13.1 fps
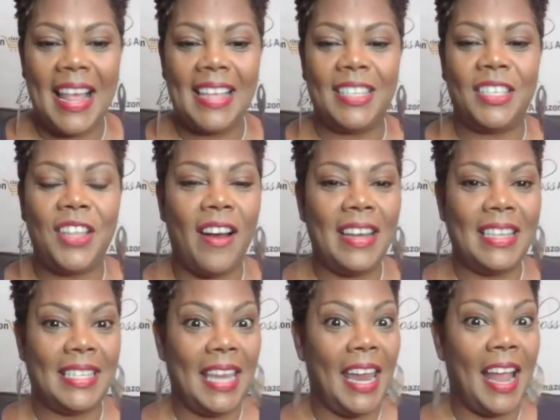Let's
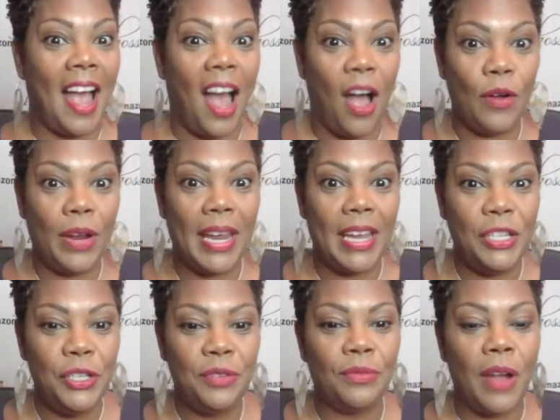start seeing how
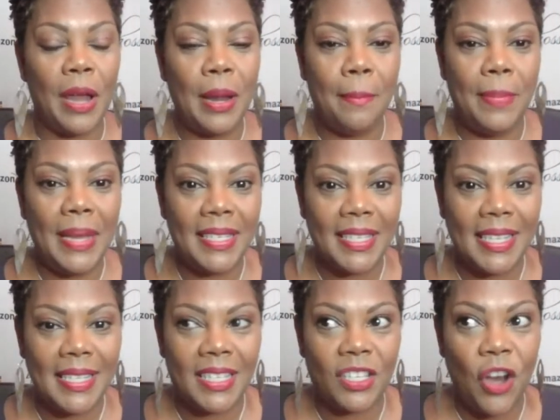can you start a
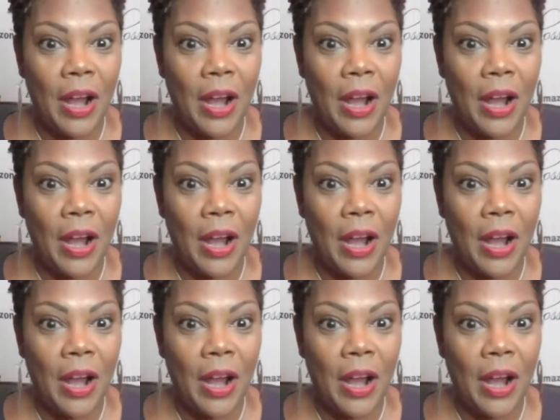business